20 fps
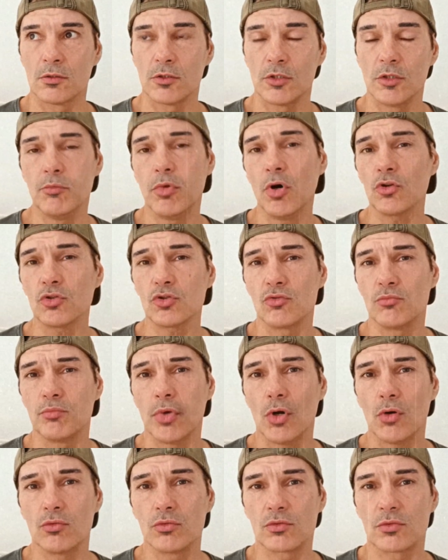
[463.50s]
the Apostle
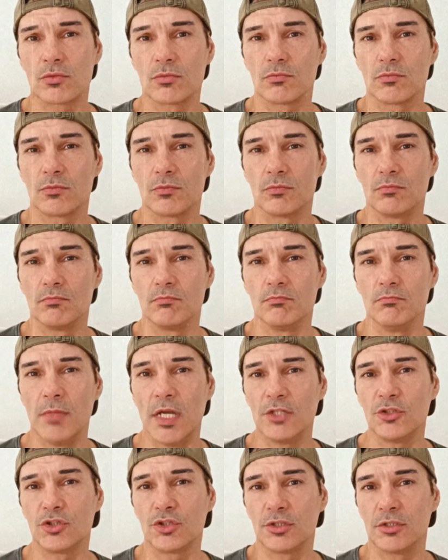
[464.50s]
Paul
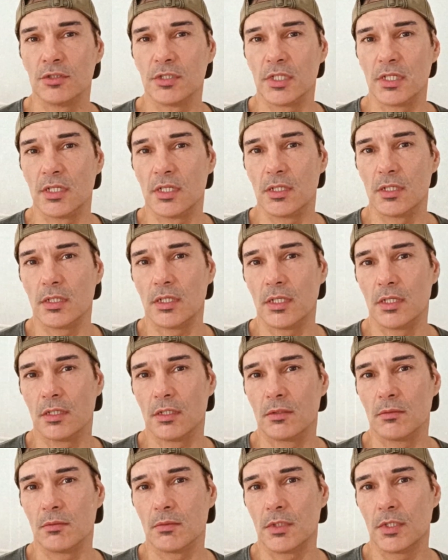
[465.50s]
mentioned in,
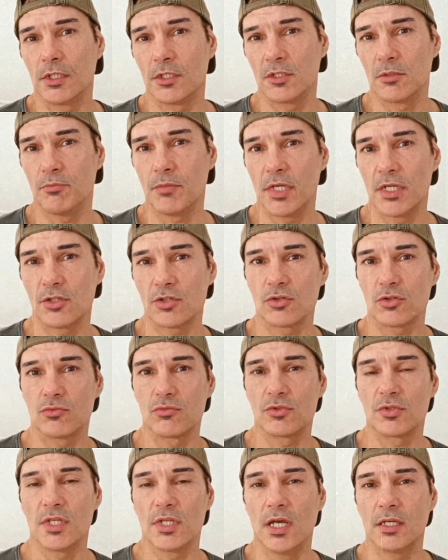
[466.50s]
in his
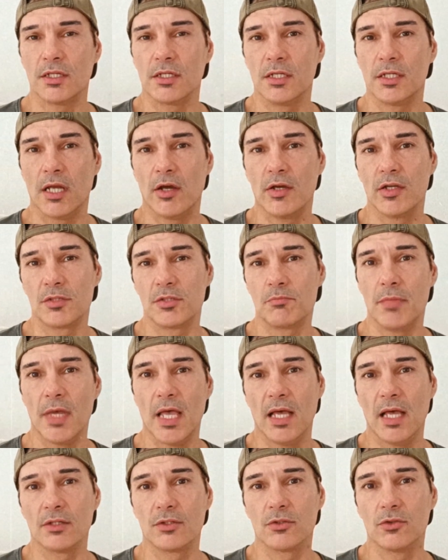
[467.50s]
epistles that, you know, it's
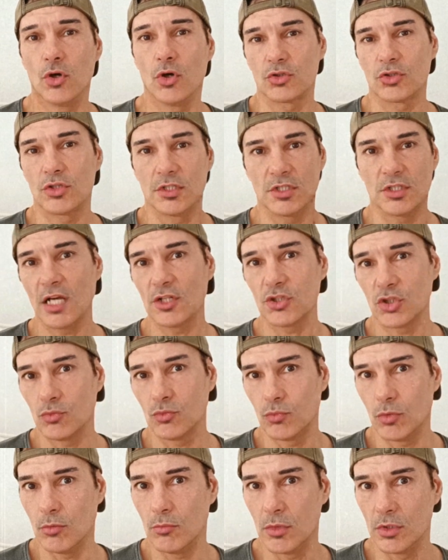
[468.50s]
better not to touch a
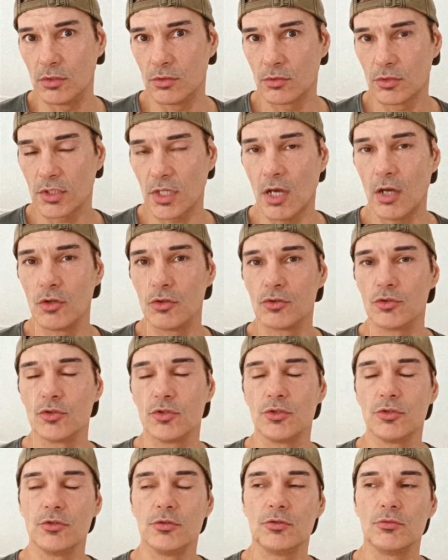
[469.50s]
woman. So
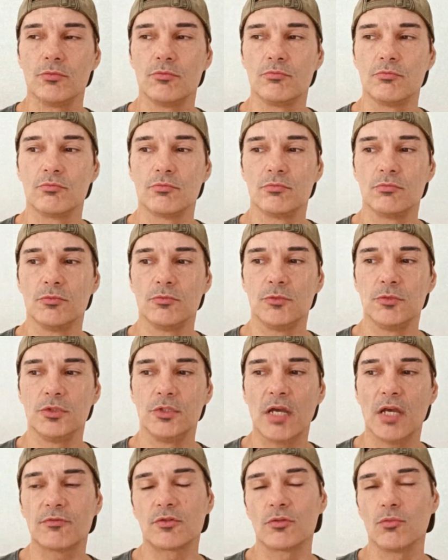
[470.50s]

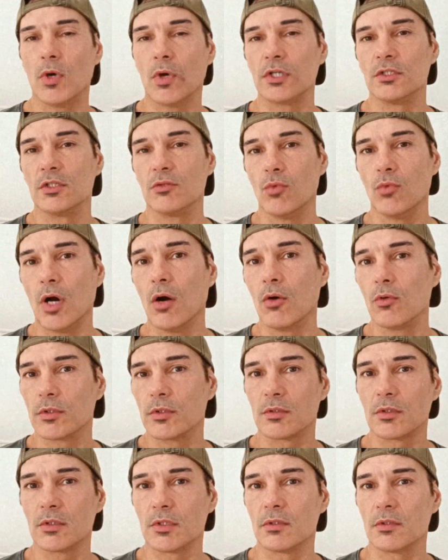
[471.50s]
you have to wonder,
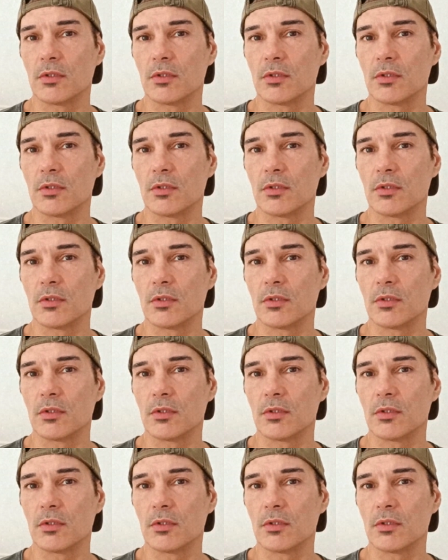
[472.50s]
well,